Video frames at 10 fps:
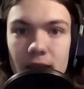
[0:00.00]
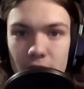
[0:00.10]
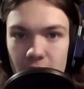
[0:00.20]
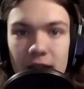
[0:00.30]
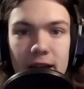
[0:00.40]

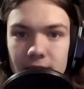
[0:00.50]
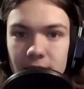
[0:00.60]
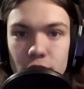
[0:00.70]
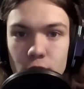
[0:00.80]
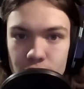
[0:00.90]
thing I
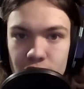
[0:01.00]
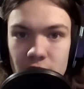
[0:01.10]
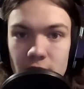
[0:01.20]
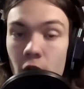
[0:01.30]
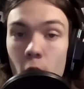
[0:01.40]
needed to
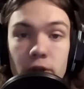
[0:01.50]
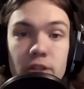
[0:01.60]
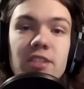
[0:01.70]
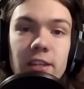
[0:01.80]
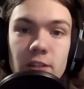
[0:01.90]
achieve, which
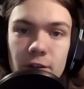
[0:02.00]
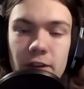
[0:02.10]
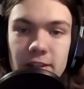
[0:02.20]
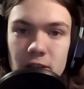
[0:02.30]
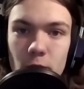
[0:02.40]
is
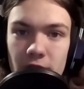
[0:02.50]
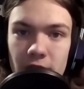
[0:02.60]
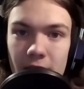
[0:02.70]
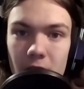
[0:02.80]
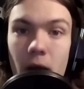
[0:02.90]
interfacing with the
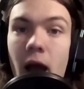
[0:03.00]
game.